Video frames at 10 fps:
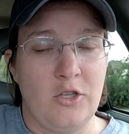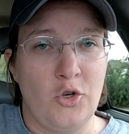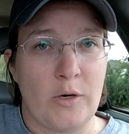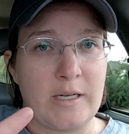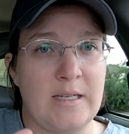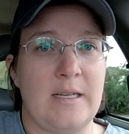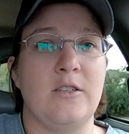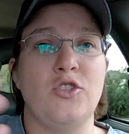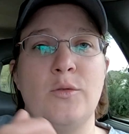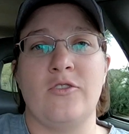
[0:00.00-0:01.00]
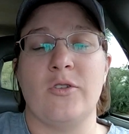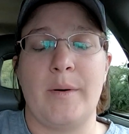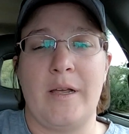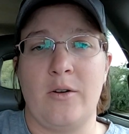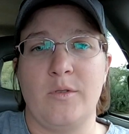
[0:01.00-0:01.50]
New York City, to the
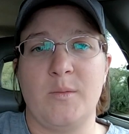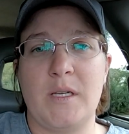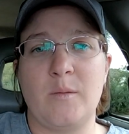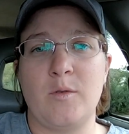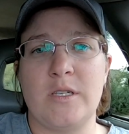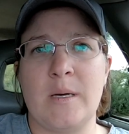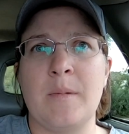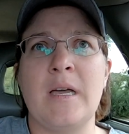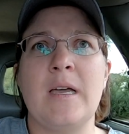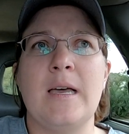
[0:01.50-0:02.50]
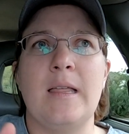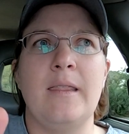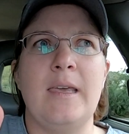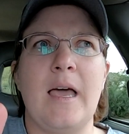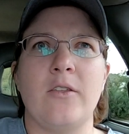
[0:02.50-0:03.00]
Intrepid Air and Space Museum.
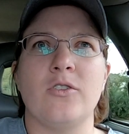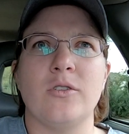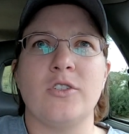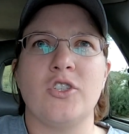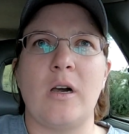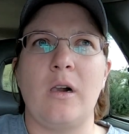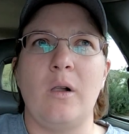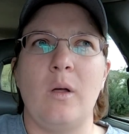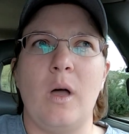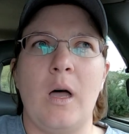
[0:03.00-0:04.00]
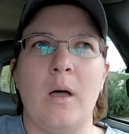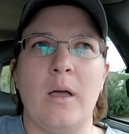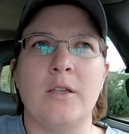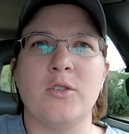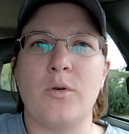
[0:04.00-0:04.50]
The other shuttle,
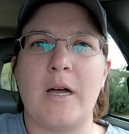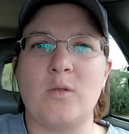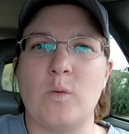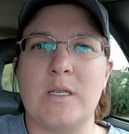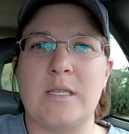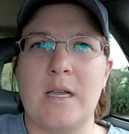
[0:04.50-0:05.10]
Endeavour,